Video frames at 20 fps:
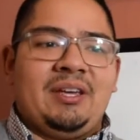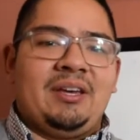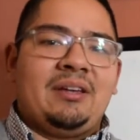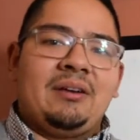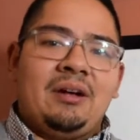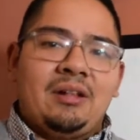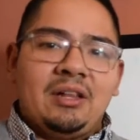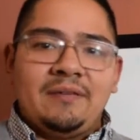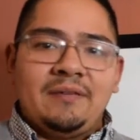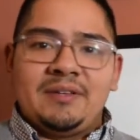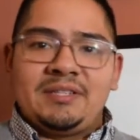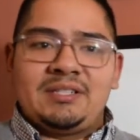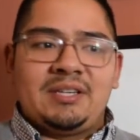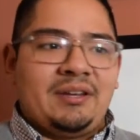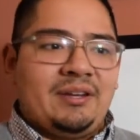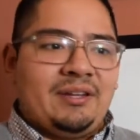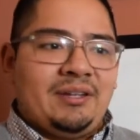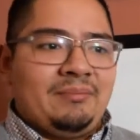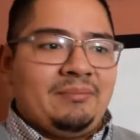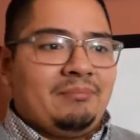and all of a
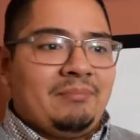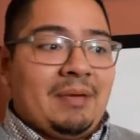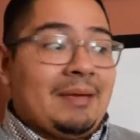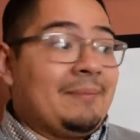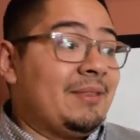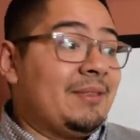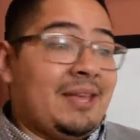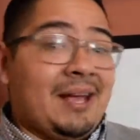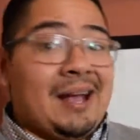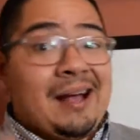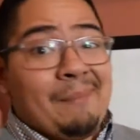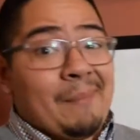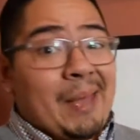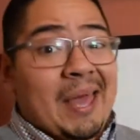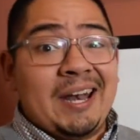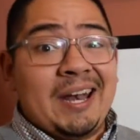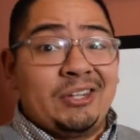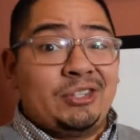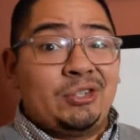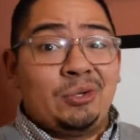sudden, maybe they got mad
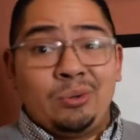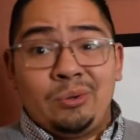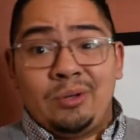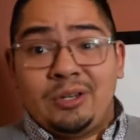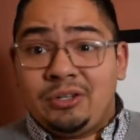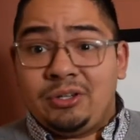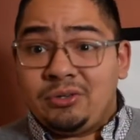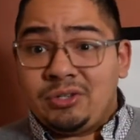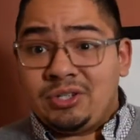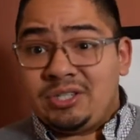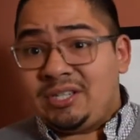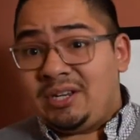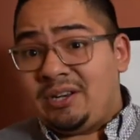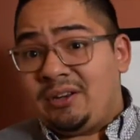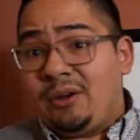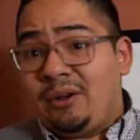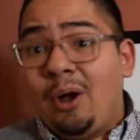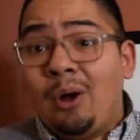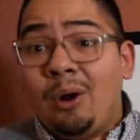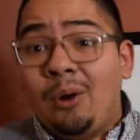at you and you just didn't
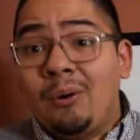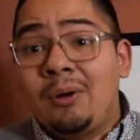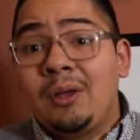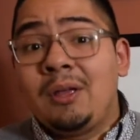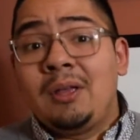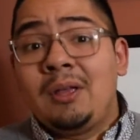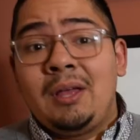know,